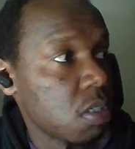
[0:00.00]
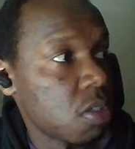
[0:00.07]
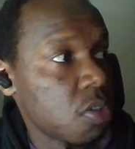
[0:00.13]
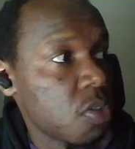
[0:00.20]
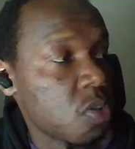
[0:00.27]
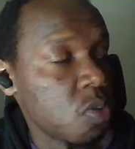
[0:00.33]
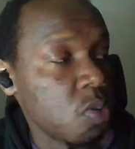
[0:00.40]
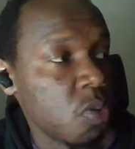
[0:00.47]

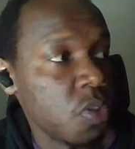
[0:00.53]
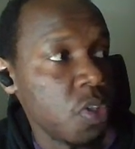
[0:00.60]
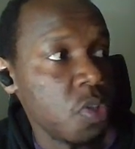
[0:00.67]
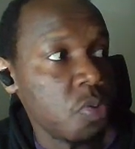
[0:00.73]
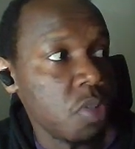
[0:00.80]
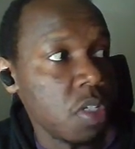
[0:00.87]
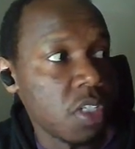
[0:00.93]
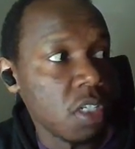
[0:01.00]
So this
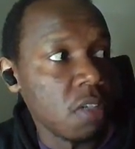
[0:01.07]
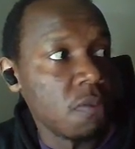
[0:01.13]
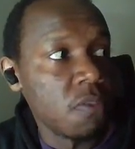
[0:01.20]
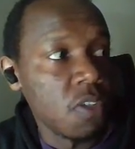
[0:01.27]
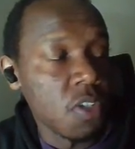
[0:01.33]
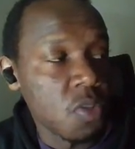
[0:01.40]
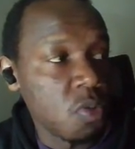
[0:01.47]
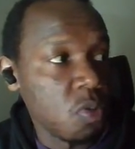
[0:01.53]
will tell
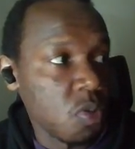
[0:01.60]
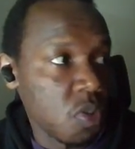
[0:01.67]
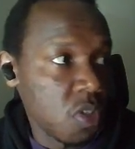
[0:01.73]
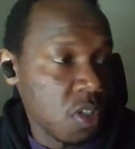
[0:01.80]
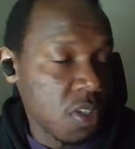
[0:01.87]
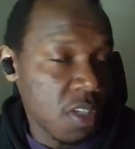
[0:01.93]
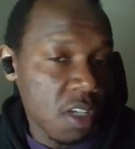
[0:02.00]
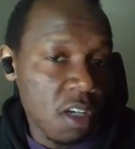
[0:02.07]
VS Code,
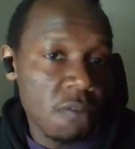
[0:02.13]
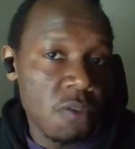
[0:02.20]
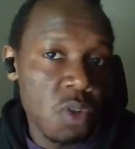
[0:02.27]
since I have